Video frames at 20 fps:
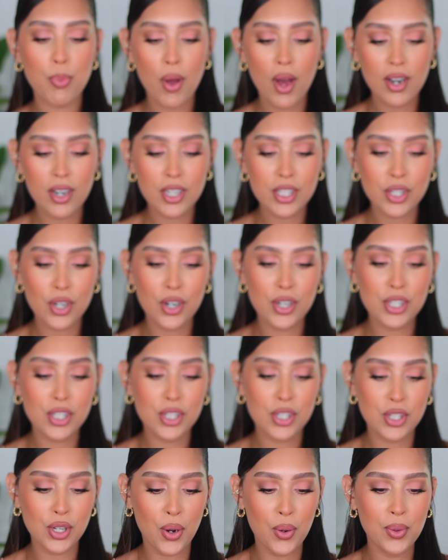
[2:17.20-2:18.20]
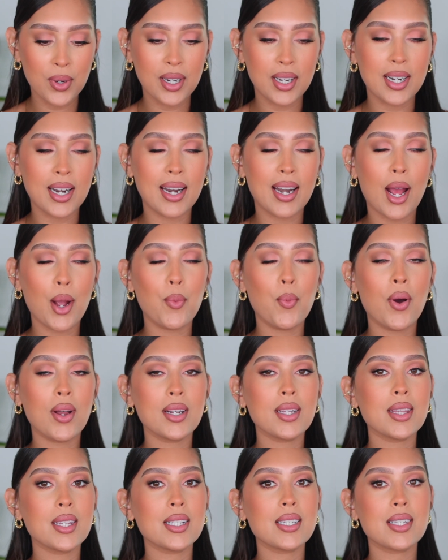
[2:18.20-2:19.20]
products are so good and I
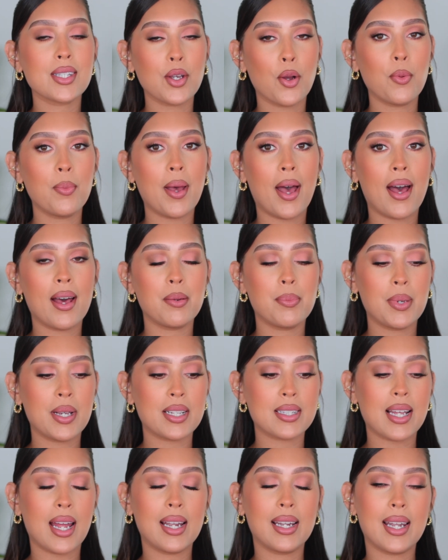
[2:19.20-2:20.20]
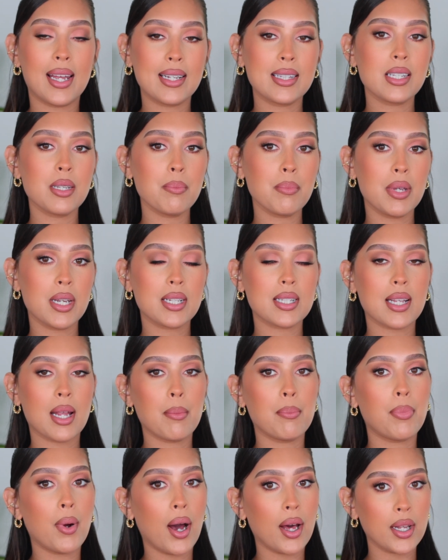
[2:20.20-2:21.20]
wanted this so bad because I like to mix a
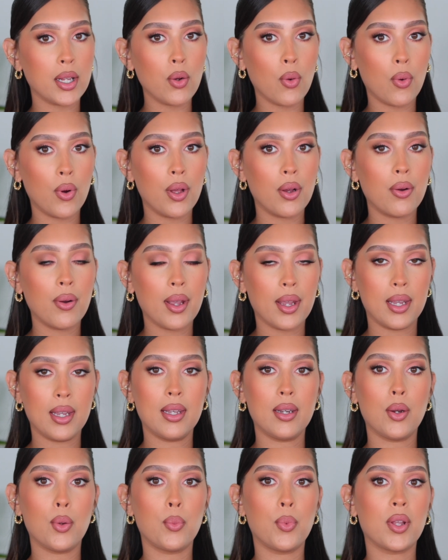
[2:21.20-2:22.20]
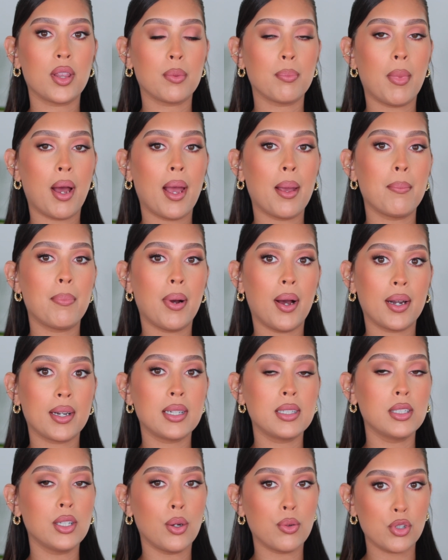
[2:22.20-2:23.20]
body oil in with my
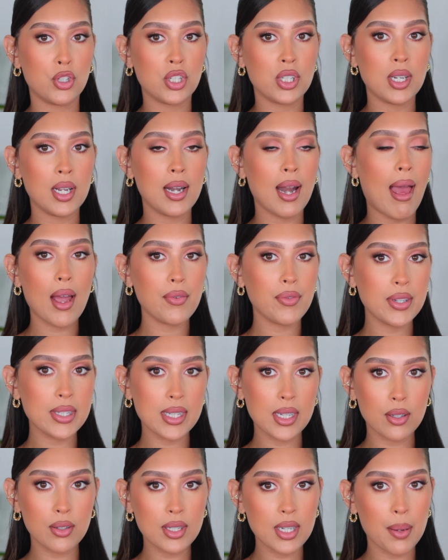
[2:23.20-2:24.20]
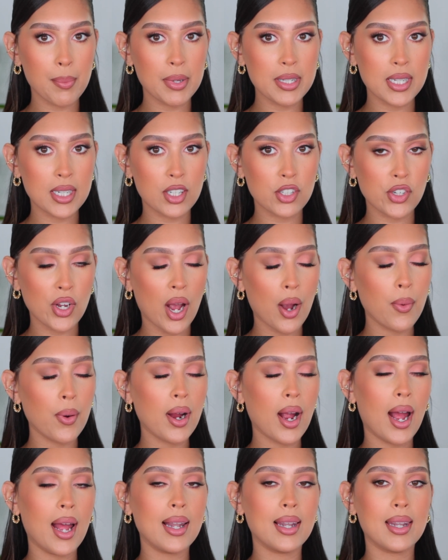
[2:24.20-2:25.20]
body lotion every single time I take a
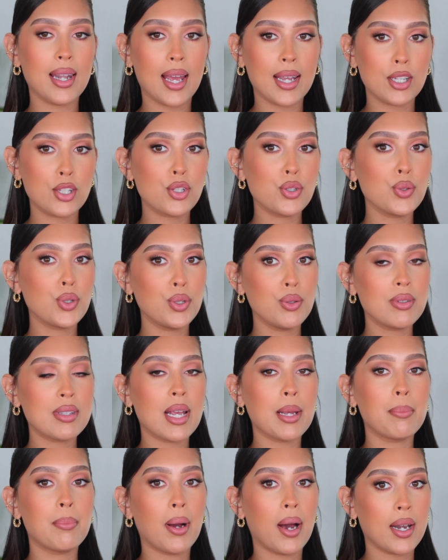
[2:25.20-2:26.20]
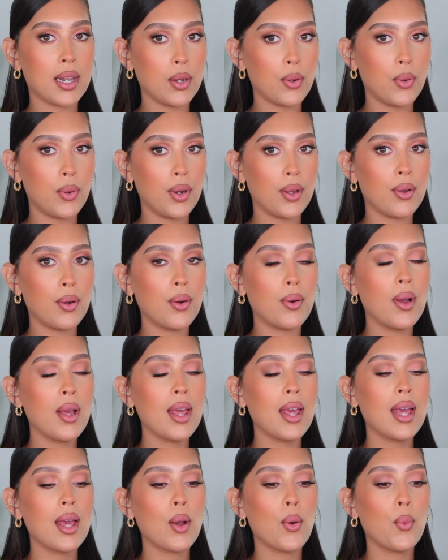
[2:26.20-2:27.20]
shower I like to use a body oil
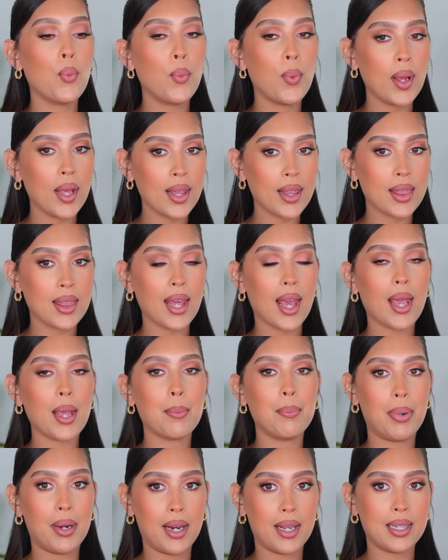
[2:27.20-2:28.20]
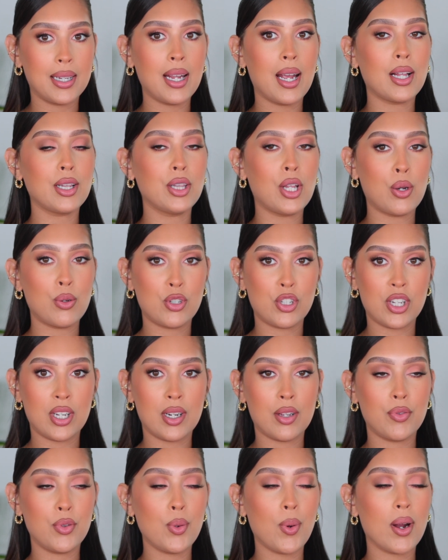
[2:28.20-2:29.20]
with a body lotion
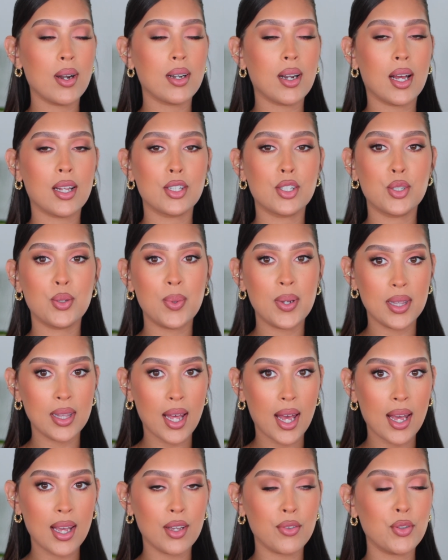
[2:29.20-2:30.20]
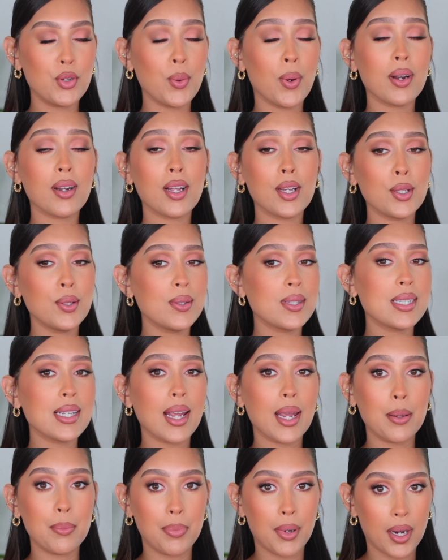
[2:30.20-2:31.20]
if you are not doing that if you are not using
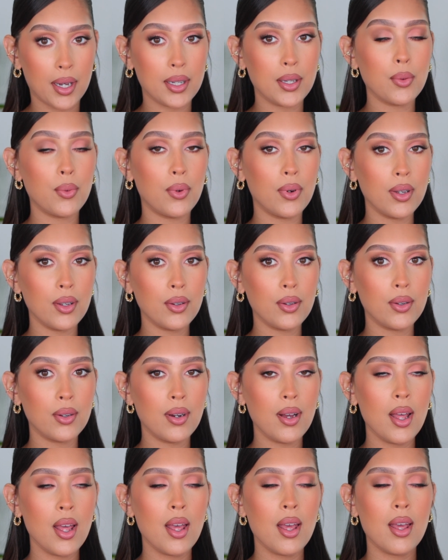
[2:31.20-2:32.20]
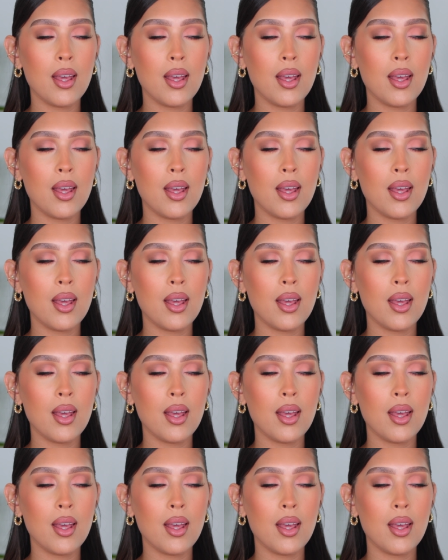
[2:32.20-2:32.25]
a body oil